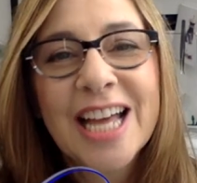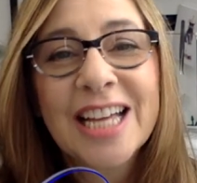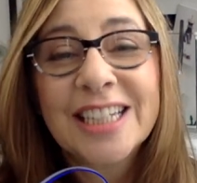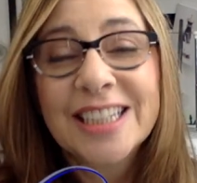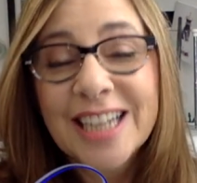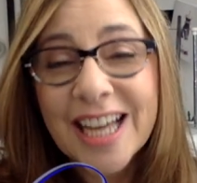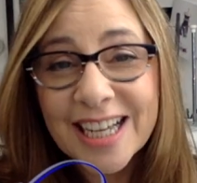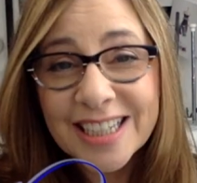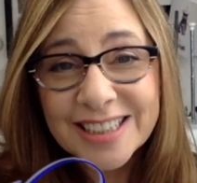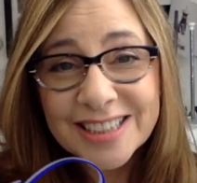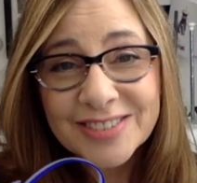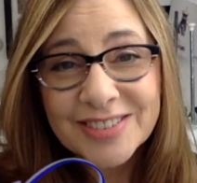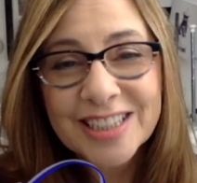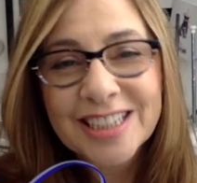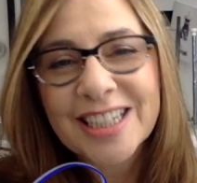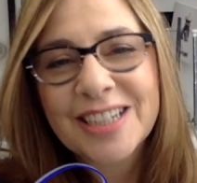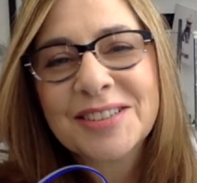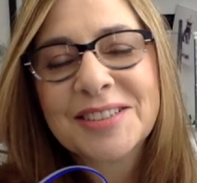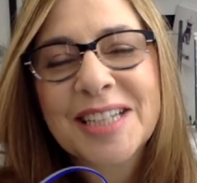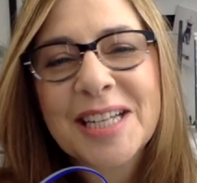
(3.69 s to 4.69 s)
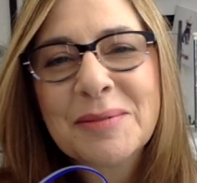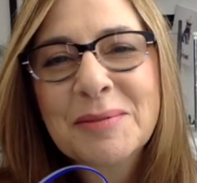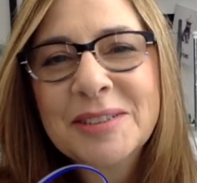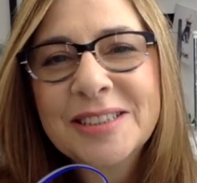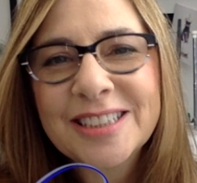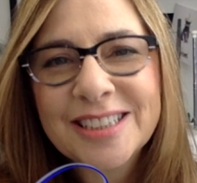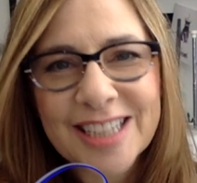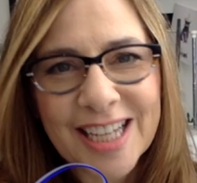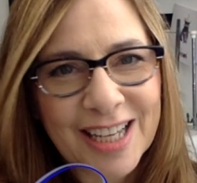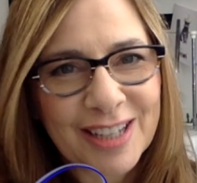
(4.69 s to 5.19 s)
Last week I was able
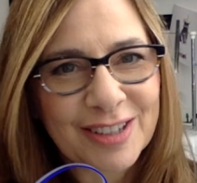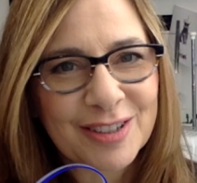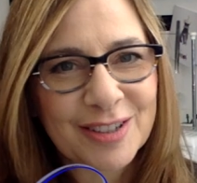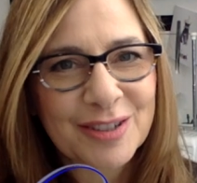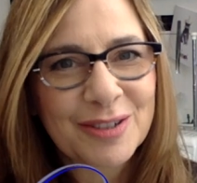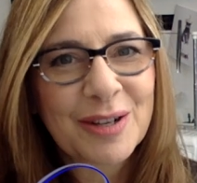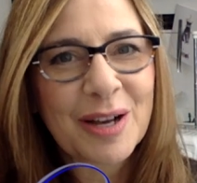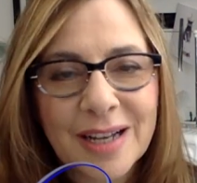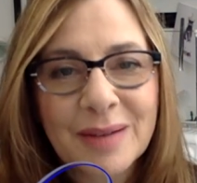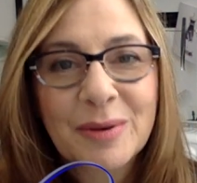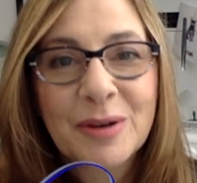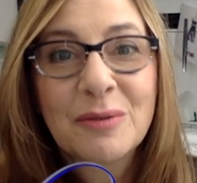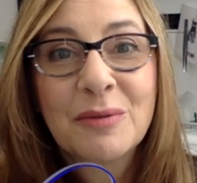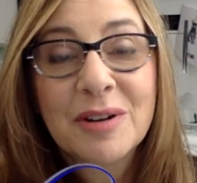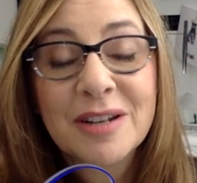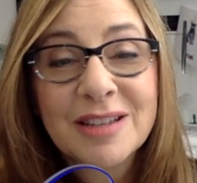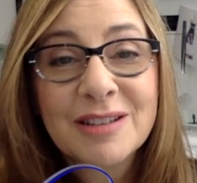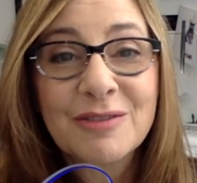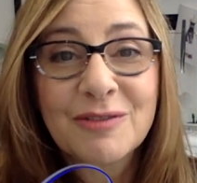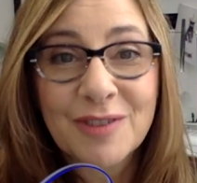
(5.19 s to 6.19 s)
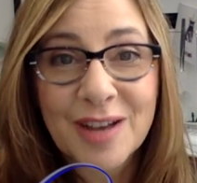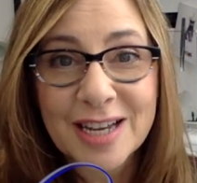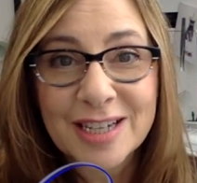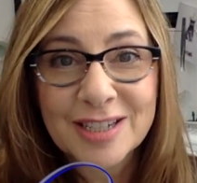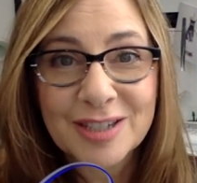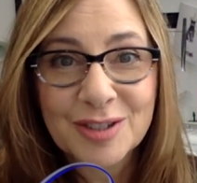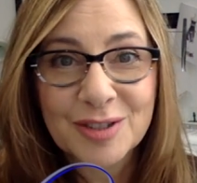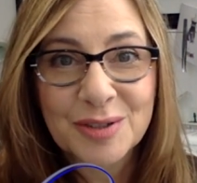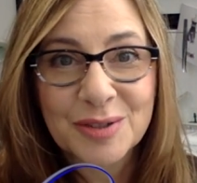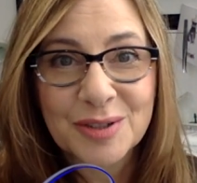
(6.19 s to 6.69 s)
to tell you about one of the
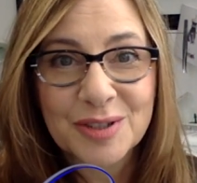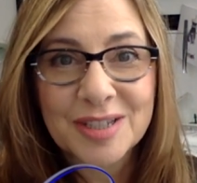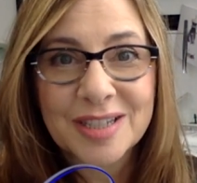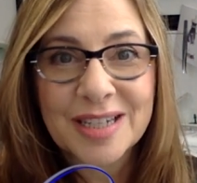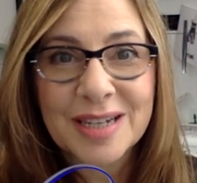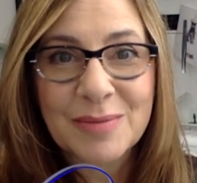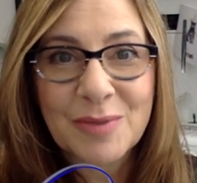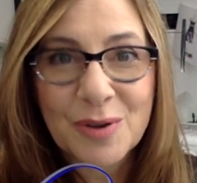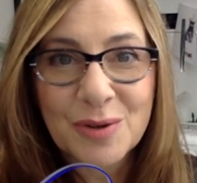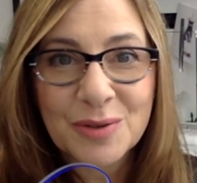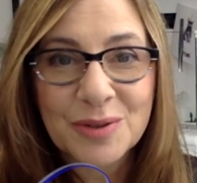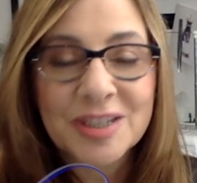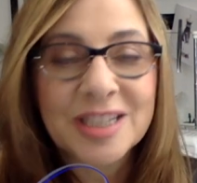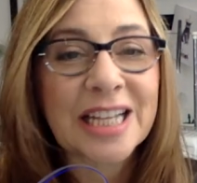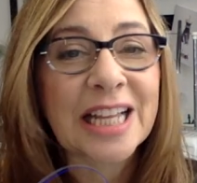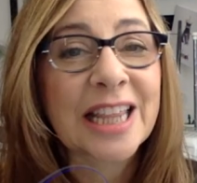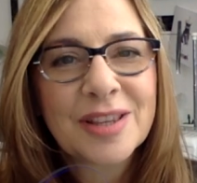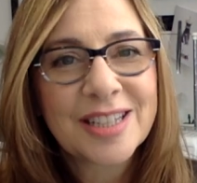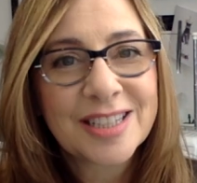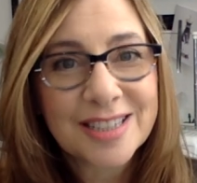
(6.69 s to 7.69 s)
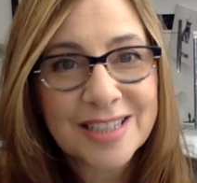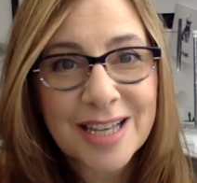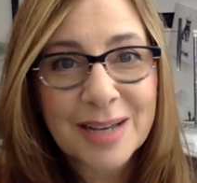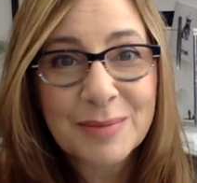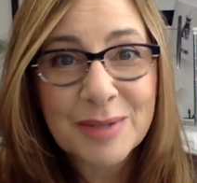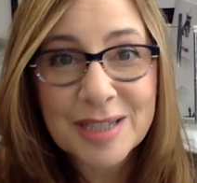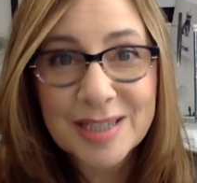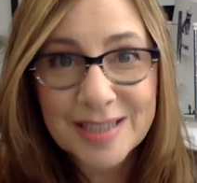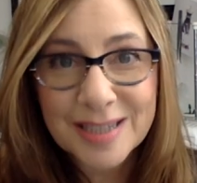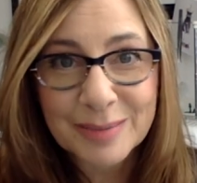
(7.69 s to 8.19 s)
fashion tours that I'm hosting this
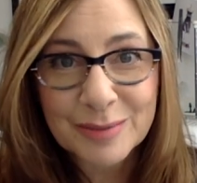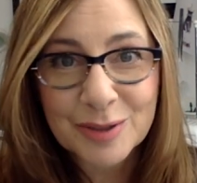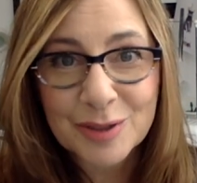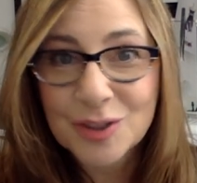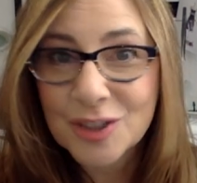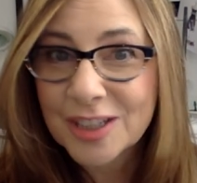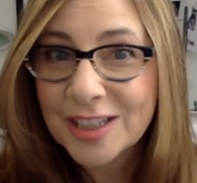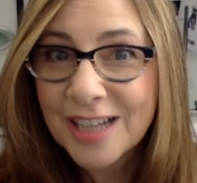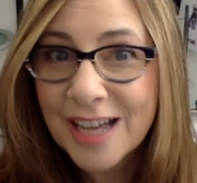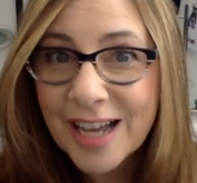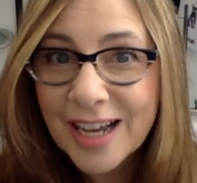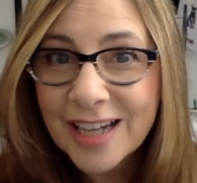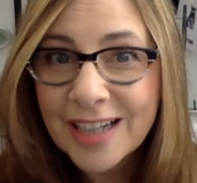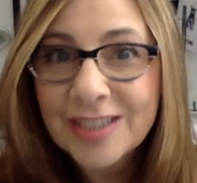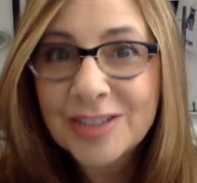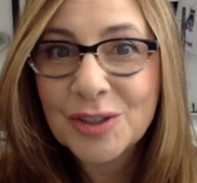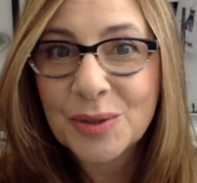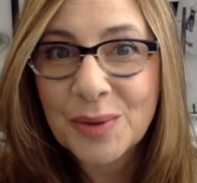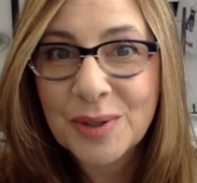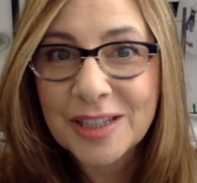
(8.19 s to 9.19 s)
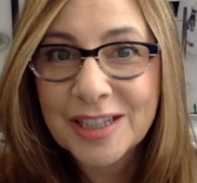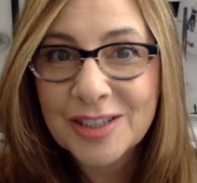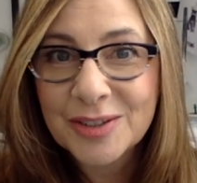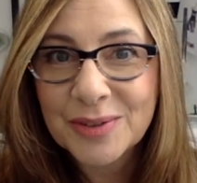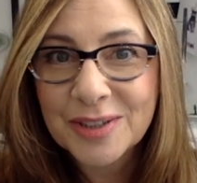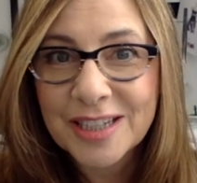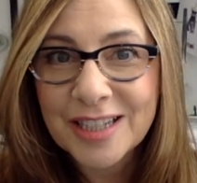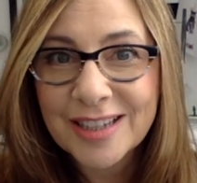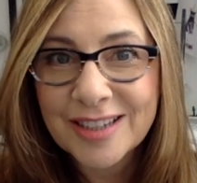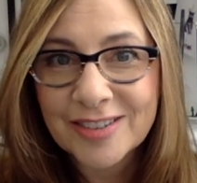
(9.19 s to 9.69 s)
coming summer, July
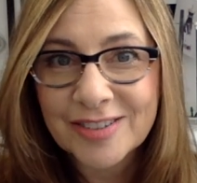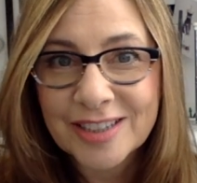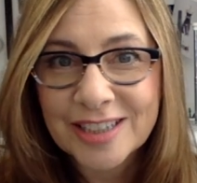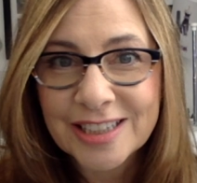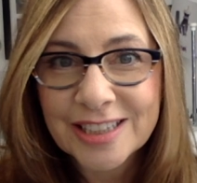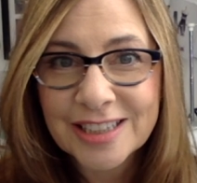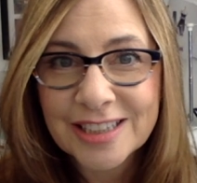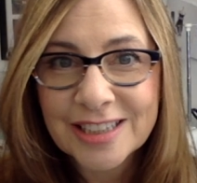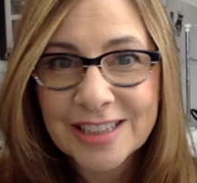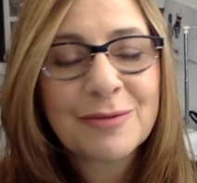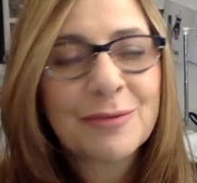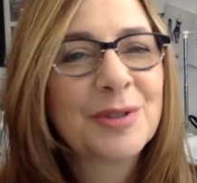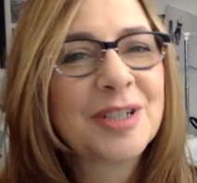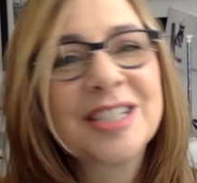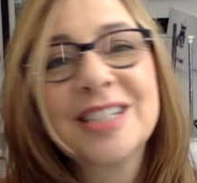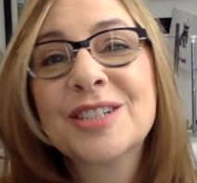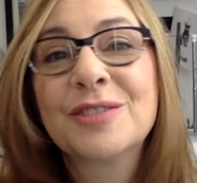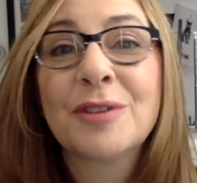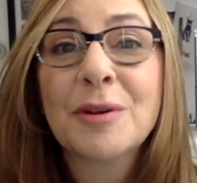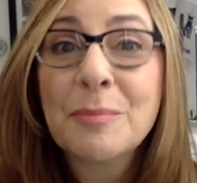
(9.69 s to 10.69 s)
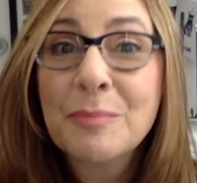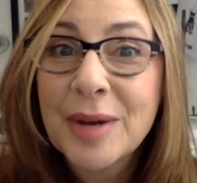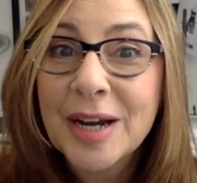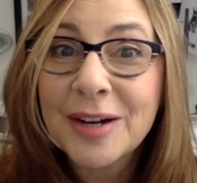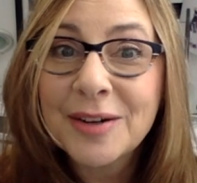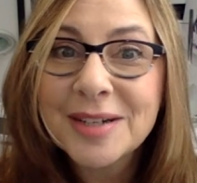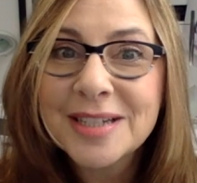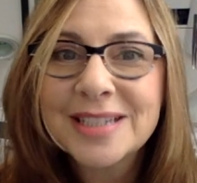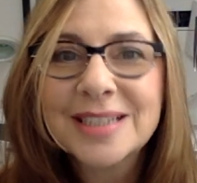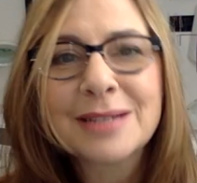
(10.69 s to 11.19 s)
2023, which is from
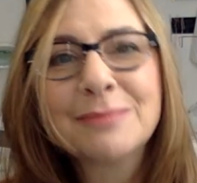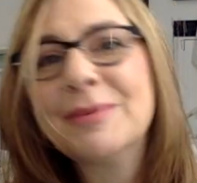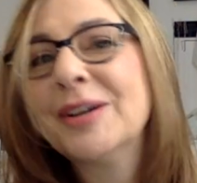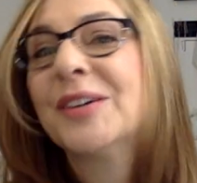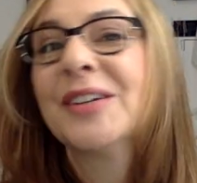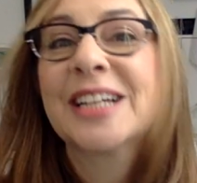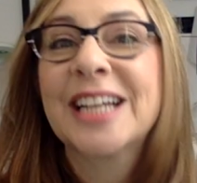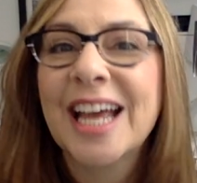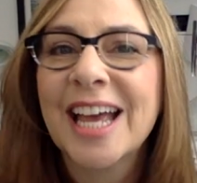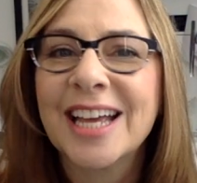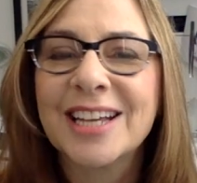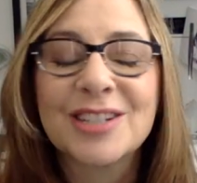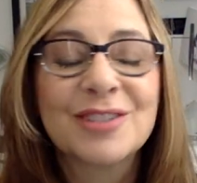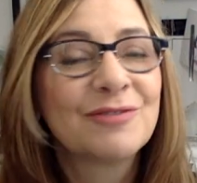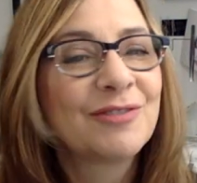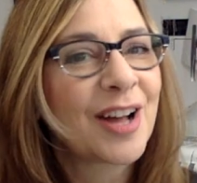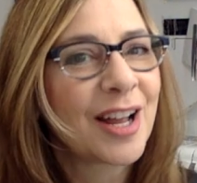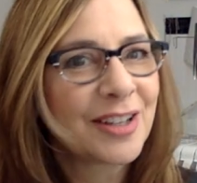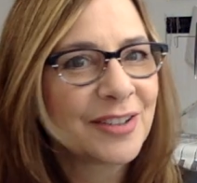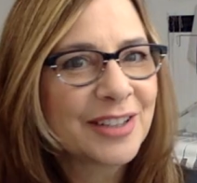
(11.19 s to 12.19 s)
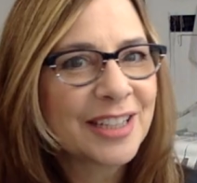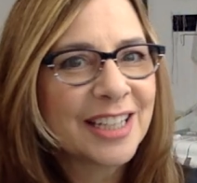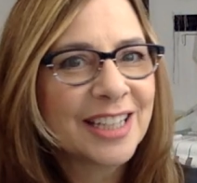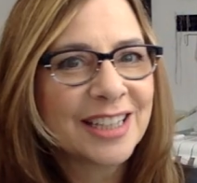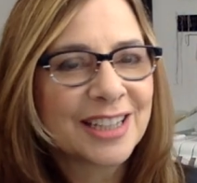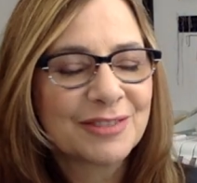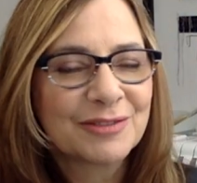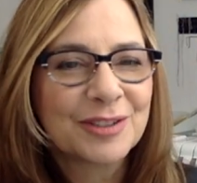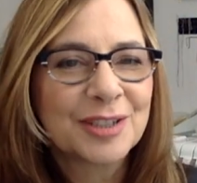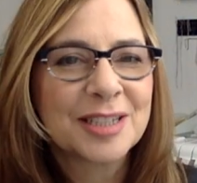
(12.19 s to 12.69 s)
Paris to Marrakesh, following in
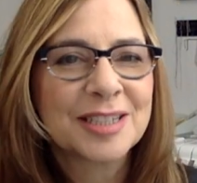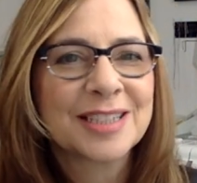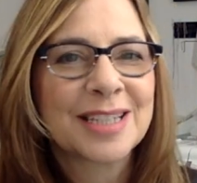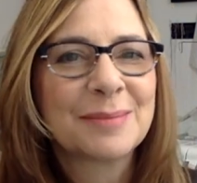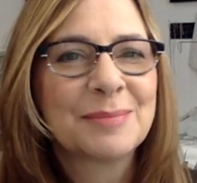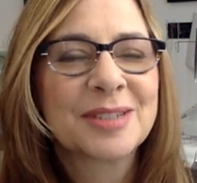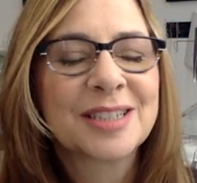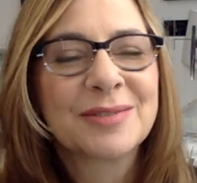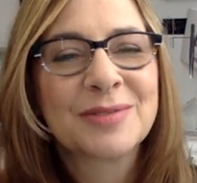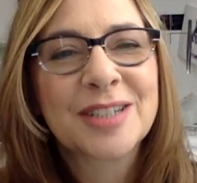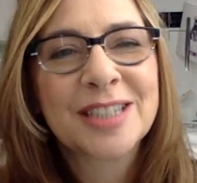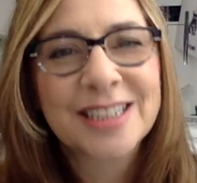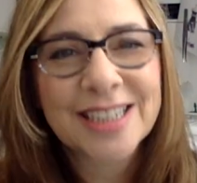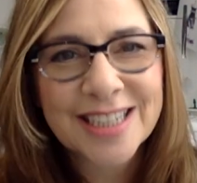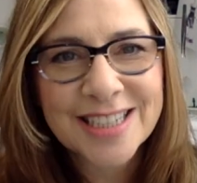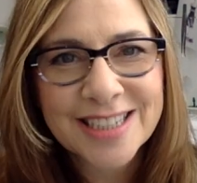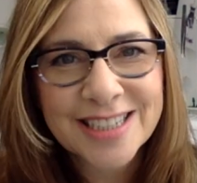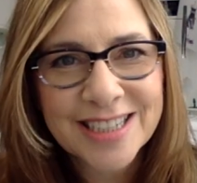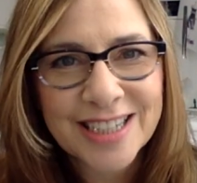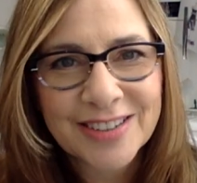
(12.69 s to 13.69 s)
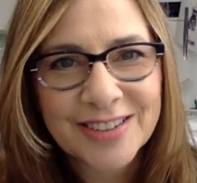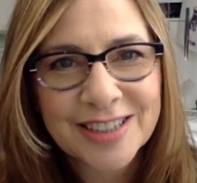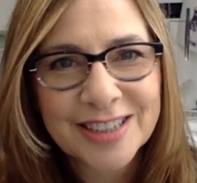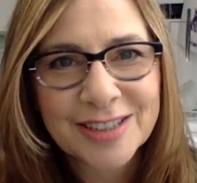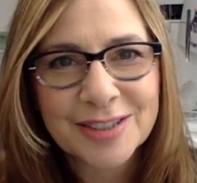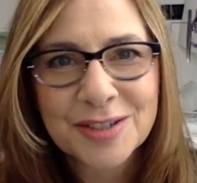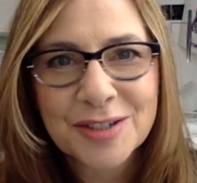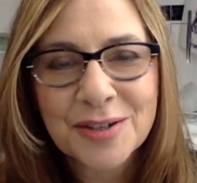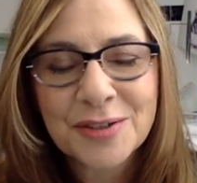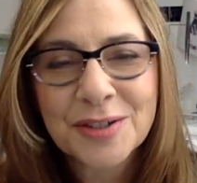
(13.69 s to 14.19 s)
the footsteps of the legendary
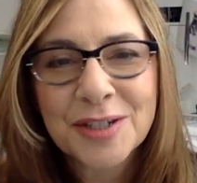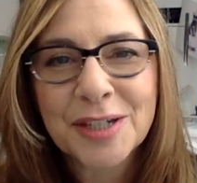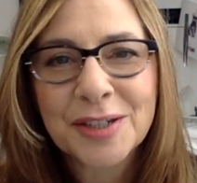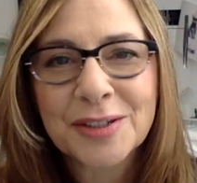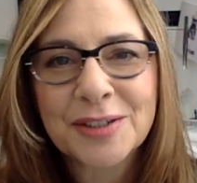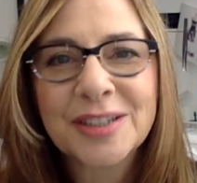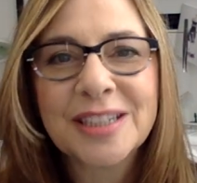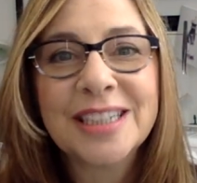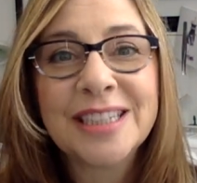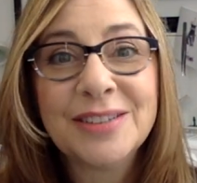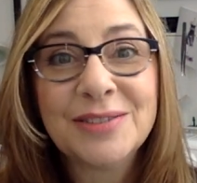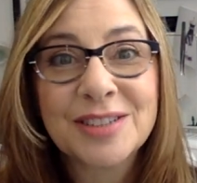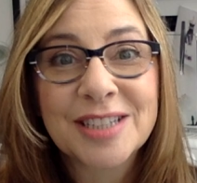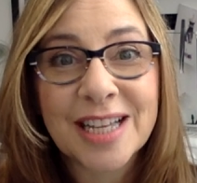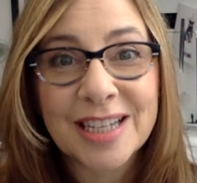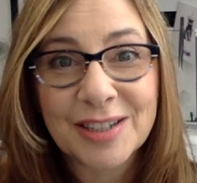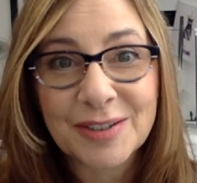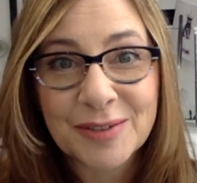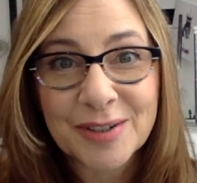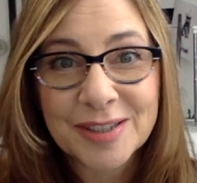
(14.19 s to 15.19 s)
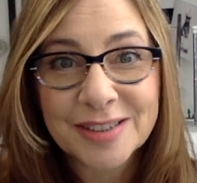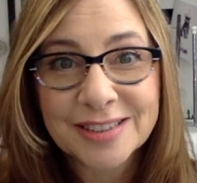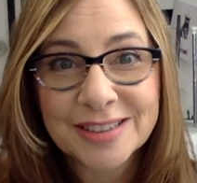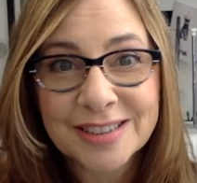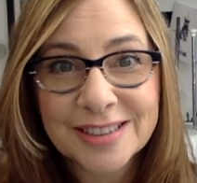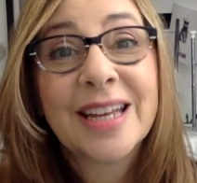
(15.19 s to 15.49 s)
couturier Yves Saint Laurent.